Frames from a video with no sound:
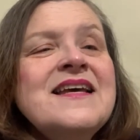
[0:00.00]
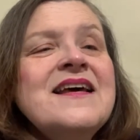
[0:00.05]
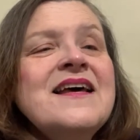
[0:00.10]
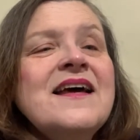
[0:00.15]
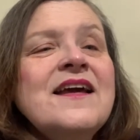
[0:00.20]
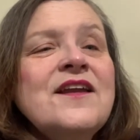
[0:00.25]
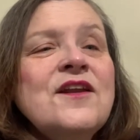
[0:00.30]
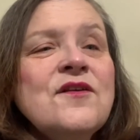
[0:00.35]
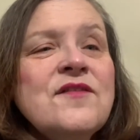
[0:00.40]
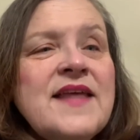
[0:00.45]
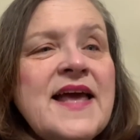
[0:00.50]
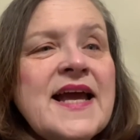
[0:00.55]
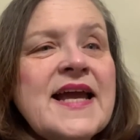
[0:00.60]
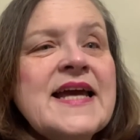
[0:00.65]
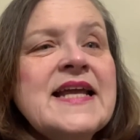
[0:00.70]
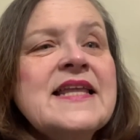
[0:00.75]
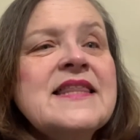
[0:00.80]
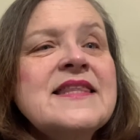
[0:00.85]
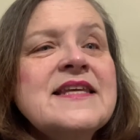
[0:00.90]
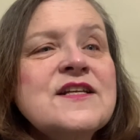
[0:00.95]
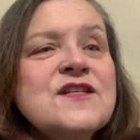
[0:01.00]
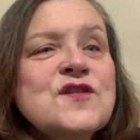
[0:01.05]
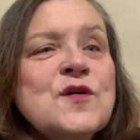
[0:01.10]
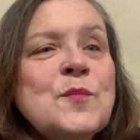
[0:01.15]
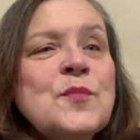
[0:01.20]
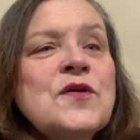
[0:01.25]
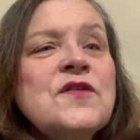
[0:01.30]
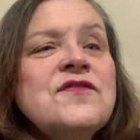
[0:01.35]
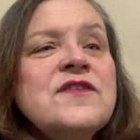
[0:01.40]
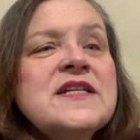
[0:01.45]
that kind of thing. So
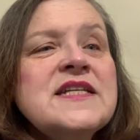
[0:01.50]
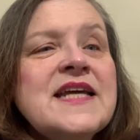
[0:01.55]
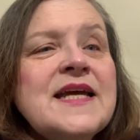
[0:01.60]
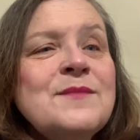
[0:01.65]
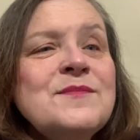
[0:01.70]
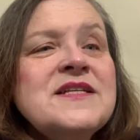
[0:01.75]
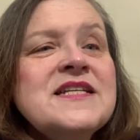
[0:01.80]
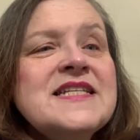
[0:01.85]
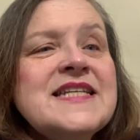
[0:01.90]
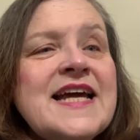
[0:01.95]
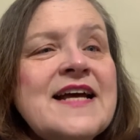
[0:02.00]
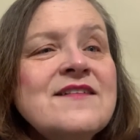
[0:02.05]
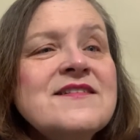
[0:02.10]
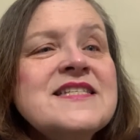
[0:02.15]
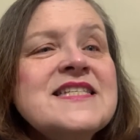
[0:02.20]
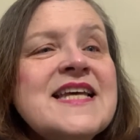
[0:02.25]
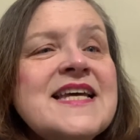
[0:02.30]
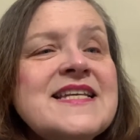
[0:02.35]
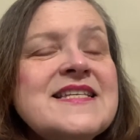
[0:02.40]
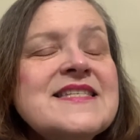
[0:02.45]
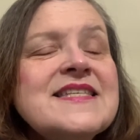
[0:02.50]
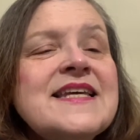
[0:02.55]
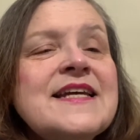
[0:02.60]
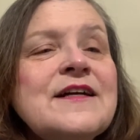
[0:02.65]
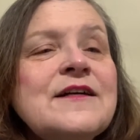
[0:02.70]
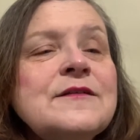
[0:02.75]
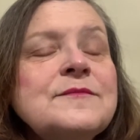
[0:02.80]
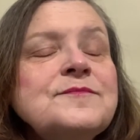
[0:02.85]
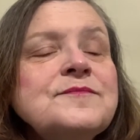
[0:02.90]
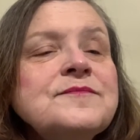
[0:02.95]
perfect time to downsize
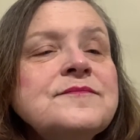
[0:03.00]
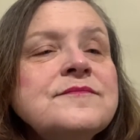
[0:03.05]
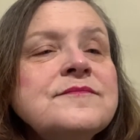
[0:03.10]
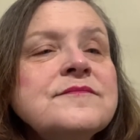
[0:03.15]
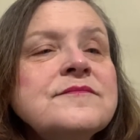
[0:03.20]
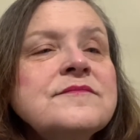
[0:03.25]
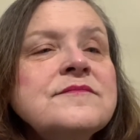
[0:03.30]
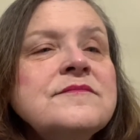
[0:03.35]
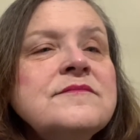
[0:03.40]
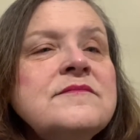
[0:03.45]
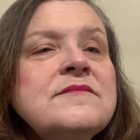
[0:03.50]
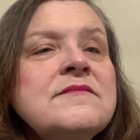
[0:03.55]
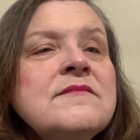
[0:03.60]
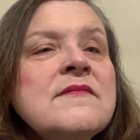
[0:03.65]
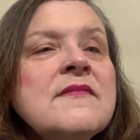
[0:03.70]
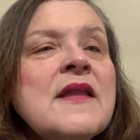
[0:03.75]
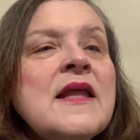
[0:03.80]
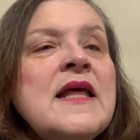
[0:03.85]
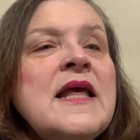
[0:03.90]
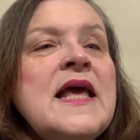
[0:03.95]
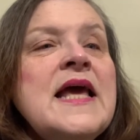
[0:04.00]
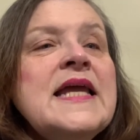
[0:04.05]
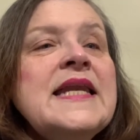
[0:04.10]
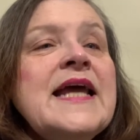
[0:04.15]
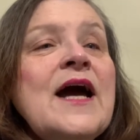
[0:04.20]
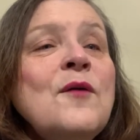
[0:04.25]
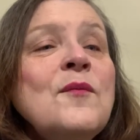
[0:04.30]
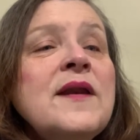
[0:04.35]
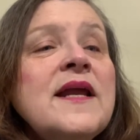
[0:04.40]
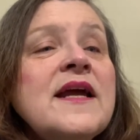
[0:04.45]
there.
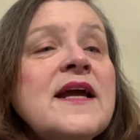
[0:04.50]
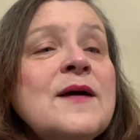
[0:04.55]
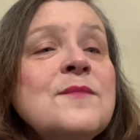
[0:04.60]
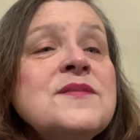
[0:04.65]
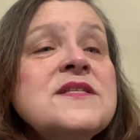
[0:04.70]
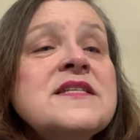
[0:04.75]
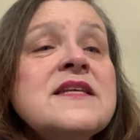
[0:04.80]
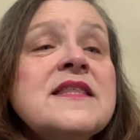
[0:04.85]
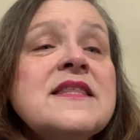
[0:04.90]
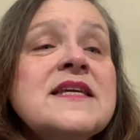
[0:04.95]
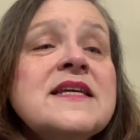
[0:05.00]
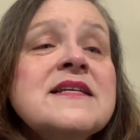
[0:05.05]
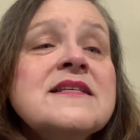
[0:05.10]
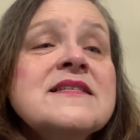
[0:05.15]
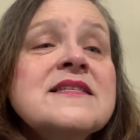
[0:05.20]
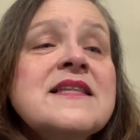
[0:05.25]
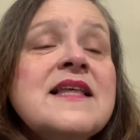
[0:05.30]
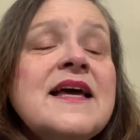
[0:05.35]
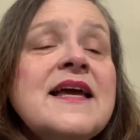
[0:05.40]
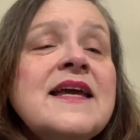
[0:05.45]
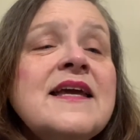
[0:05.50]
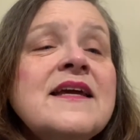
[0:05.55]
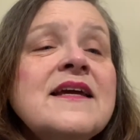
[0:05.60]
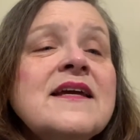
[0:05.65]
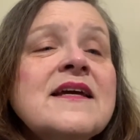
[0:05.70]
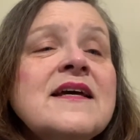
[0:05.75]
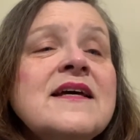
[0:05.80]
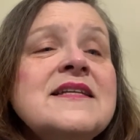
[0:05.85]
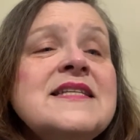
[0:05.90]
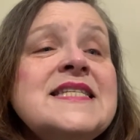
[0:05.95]
Now, when it comes to things like
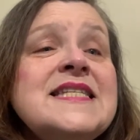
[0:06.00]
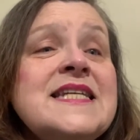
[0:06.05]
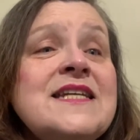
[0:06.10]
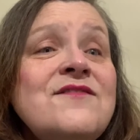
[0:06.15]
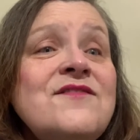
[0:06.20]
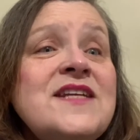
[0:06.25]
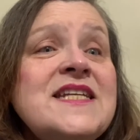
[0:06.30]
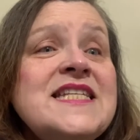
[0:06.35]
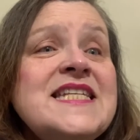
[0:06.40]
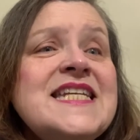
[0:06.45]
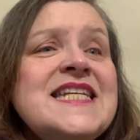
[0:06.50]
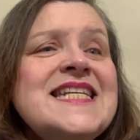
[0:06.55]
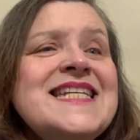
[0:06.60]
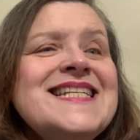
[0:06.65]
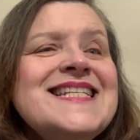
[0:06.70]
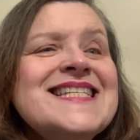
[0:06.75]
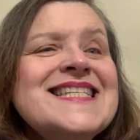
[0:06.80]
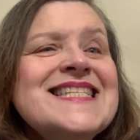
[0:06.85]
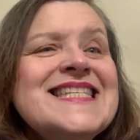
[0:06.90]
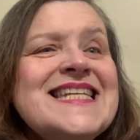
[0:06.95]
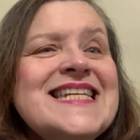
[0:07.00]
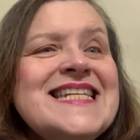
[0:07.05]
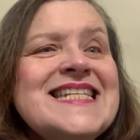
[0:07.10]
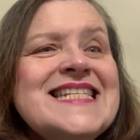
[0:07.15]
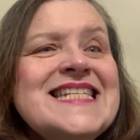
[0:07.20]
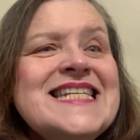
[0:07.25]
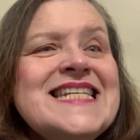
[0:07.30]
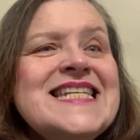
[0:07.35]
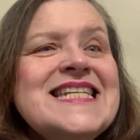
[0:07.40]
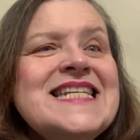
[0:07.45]
DVDs,
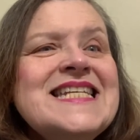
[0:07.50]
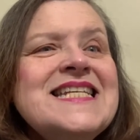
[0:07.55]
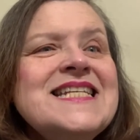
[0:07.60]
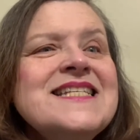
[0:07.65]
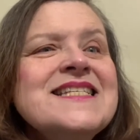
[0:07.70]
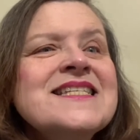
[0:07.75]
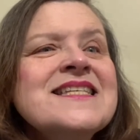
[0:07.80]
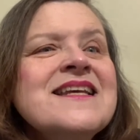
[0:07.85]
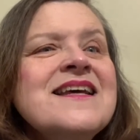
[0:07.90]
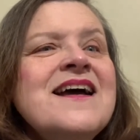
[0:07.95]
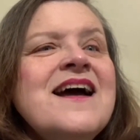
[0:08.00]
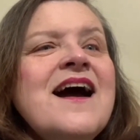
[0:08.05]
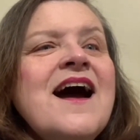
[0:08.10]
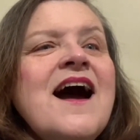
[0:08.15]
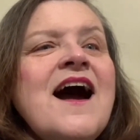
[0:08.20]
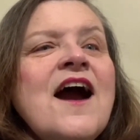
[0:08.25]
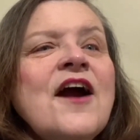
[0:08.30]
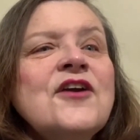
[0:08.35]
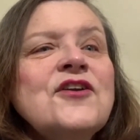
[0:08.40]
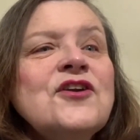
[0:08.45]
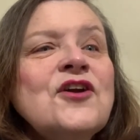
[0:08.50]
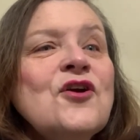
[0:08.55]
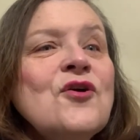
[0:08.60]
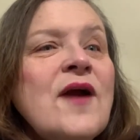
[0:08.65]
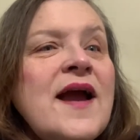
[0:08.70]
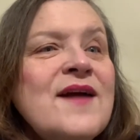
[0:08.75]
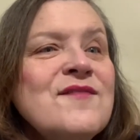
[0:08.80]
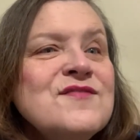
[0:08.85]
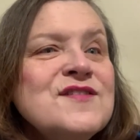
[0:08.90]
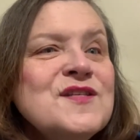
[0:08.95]
CDs, art and
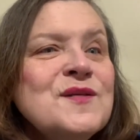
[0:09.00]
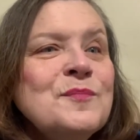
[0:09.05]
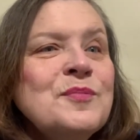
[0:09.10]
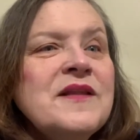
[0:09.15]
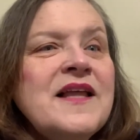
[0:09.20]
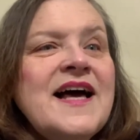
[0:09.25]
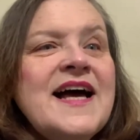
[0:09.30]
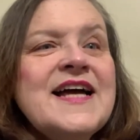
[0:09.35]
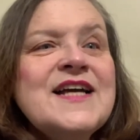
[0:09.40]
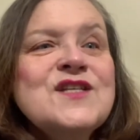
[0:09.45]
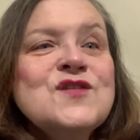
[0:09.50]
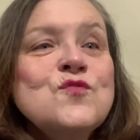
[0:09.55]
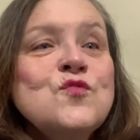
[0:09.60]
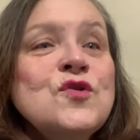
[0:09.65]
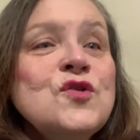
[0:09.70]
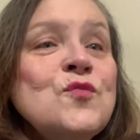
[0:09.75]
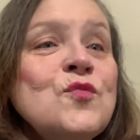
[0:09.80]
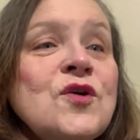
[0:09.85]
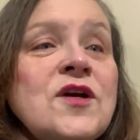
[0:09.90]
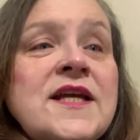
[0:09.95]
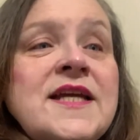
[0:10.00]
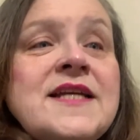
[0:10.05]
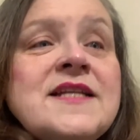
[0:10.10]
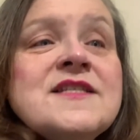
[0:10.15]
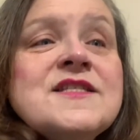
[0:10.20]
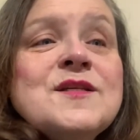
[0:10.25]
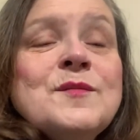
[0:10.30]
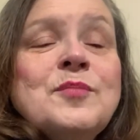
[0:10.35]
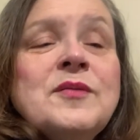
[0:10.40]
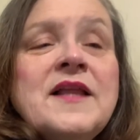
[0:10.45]
craft supplies, woodworking
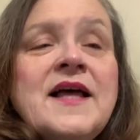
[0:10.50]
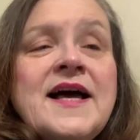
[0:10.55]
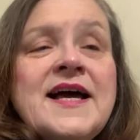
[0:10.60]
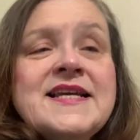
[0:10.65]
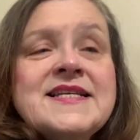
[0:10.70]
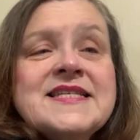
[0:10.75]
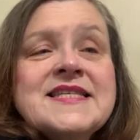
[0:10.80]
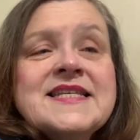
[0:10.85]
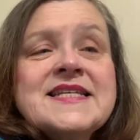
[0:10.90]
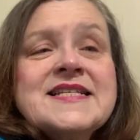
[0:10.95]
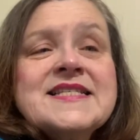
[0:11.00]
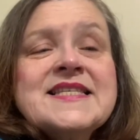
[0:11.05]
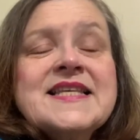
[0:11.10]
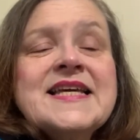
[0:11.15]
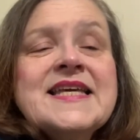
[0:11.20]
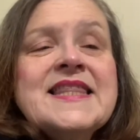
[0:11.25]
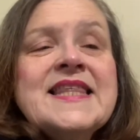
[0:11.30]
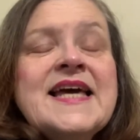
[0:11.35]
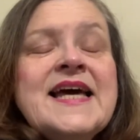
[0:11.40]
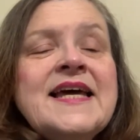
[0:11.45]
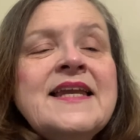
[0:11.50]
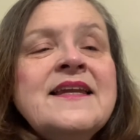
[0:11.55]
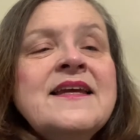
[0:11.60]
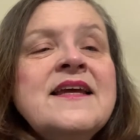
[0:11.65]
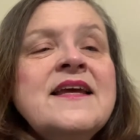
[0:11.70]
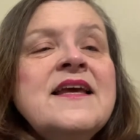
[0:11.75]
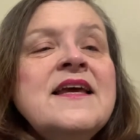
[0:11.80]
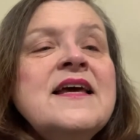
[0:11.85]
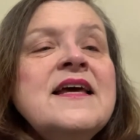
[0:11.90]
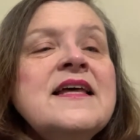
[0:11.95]
supplies, things like that,
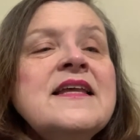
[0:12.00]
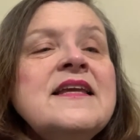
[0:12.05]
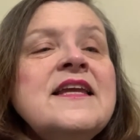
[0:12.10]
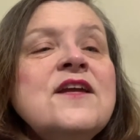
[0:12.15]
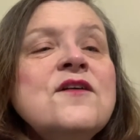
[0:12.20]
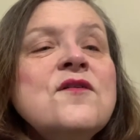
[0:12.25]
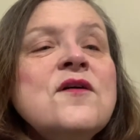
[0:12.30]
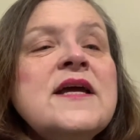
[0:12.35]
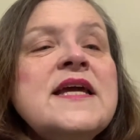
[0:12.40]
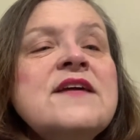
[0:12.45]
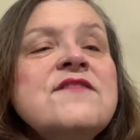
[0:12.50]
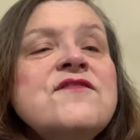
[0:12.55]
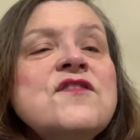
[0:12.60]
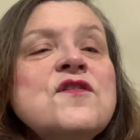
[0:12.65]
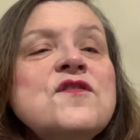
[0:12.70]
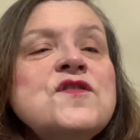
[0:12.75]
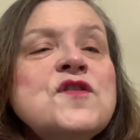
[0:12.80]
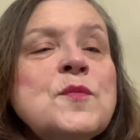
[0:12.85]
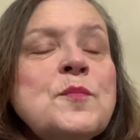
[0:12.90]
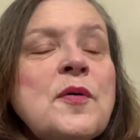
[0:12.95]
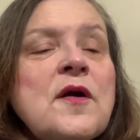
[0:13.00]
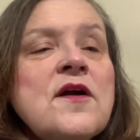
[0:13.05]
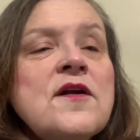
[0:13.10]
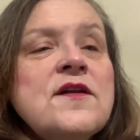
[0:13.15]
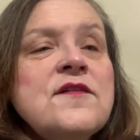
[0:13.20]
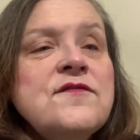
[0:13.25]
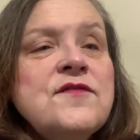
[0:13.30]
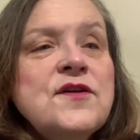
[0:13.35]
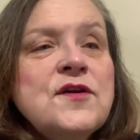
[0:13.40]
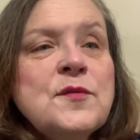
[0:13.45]
if those are part
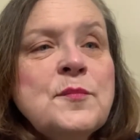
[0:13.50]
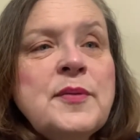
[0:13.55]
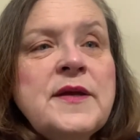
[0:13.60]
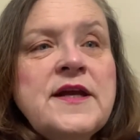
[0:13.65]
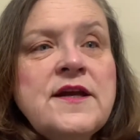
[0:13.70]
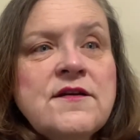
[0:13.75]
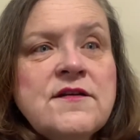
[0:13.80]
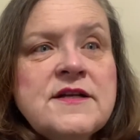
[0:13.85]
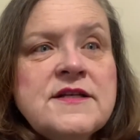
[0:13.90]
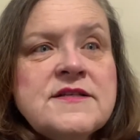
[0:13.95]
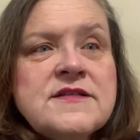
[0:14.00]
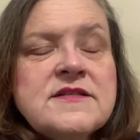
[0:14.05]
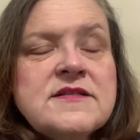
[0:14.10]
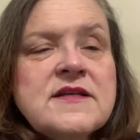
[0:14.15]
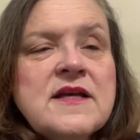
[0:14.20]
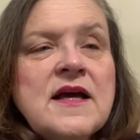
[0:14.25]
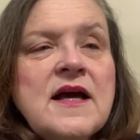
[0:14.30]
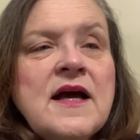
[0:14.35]
of your parents'